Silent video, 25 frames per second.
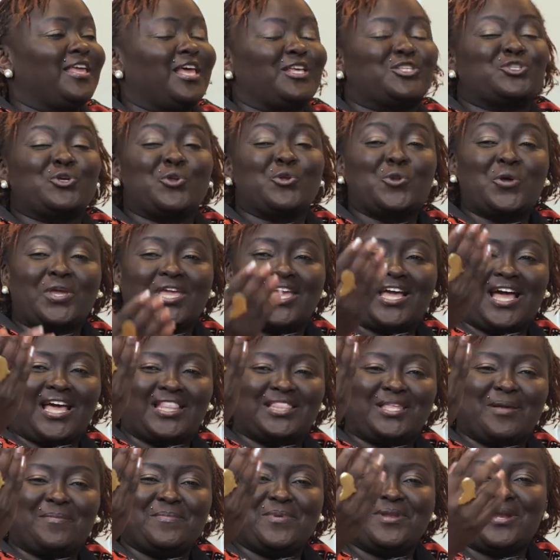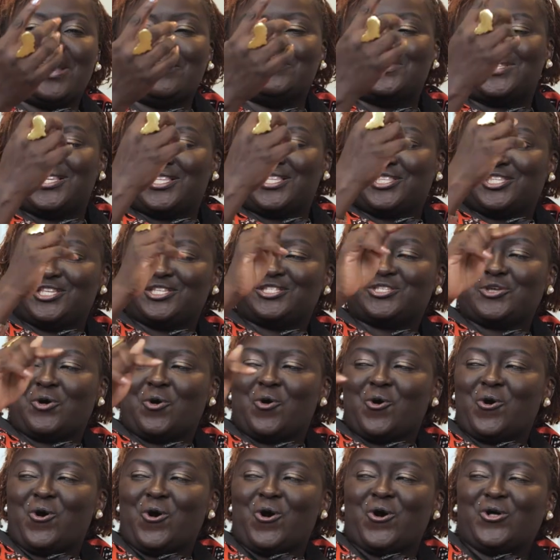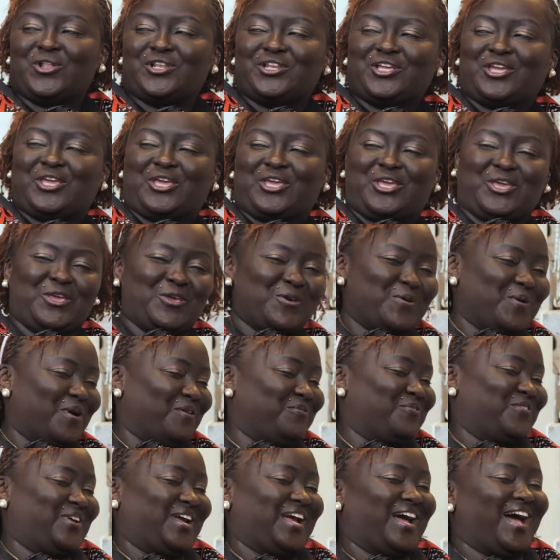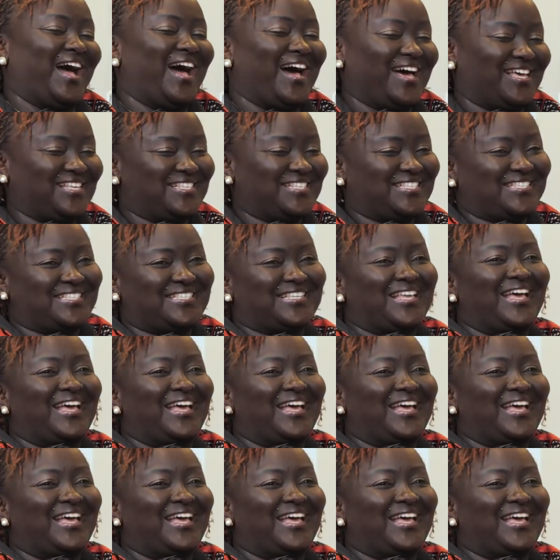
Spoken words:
So looking at the mirror, I'm seeing this whole queue of cars.